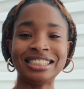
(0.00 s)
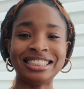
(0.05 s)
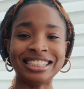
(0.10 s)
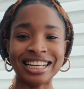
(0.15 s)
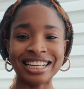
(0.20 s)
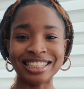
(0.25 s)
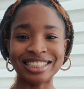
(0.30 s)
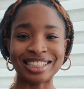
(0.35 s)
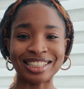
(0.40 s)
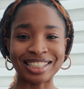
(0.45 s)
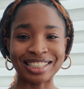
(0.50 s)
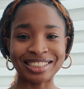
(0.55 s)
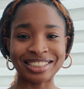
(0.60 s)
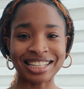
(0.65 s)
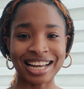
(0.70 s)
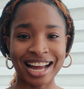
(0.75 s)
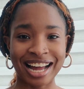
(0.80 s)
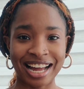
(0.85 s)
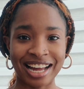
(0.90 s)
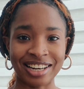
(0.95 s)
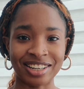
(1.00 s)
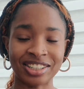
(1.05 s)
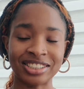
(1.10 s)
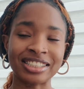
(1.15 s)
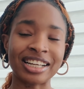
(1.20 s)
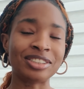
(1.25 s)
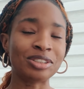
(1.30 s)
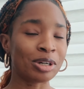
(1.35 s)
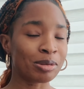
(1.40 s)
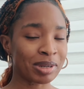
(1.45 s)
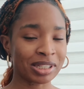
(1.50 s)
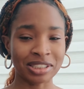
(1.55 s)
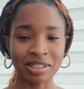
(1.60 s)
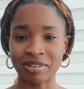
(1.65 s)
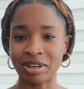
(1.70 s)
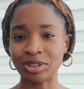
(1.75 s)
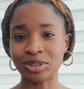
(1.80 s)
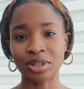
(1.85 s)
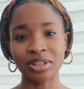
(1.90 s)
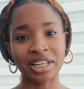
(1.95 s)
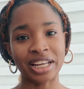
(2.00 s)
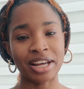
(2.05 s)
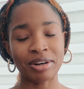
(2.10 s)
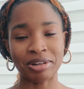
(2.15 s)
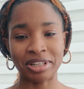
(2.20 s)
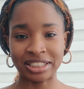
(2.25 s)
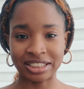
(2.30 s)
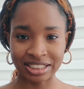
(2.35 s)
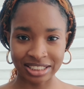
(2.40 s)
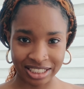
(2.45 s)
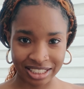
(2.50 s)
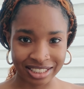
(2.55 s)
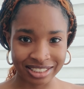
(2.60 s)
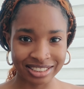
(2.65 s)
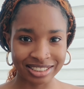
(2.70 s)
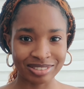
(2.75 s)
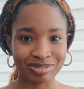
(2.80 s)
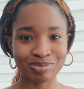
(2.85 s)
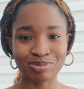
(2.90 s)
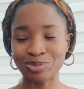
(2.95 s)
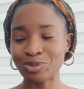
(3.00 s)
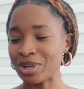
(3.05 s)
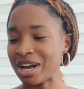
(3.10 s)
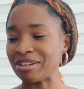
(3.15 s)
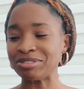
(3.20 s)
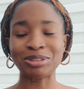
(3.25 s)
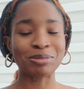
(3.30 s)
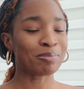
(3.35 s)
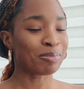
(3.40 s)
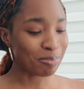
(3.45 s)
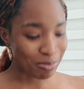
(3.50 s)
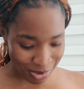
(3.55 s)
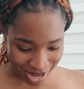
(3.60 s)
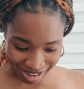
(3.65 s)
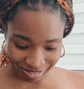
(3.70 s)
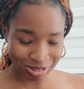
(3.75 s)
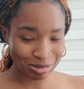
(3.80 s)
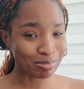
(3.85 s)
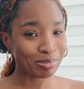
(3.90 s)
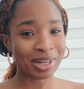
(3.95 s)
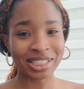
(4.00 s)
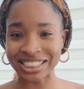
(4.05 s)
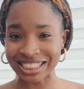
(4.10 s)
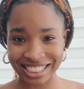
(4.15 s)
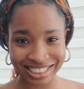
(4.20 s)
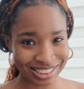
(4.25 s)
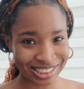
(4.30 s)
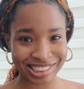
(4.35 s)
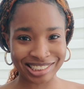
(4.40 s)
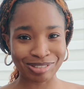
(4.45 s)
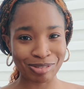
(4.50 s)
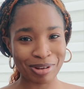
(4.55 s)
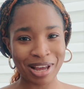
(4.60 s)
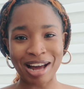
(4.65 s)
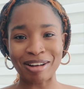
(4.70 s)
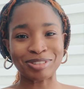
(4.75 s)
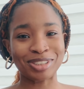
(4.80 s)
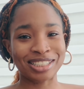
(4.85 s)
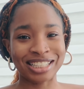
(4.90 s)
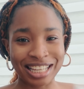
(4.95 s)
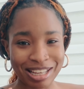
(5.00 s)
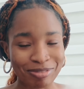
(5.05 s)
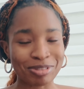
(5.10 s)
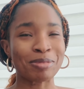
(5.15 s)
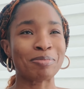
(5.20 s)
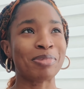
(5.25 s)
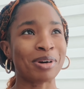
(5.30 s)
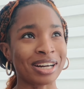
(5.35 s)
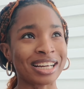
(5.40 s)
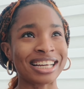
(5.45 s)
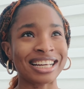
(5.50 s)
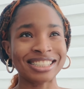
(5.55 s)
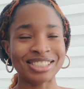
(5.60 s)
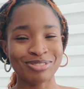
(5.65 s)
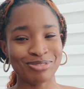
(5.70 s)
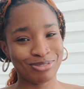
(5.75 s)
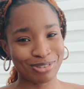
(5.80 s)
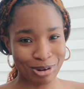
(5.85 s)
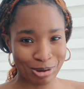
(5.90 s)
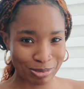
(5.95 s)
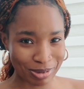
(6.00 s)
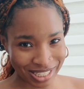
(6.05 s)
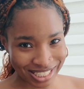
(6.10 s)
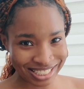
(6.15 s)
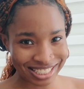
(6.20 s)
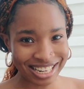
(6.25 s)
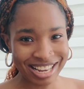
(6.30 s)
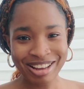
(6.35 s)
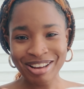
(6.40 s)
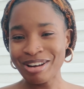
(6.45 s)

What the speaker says: seeing this, and because I told myself I was going to get only 6. We have to budget. We have to keep the pockets flowing.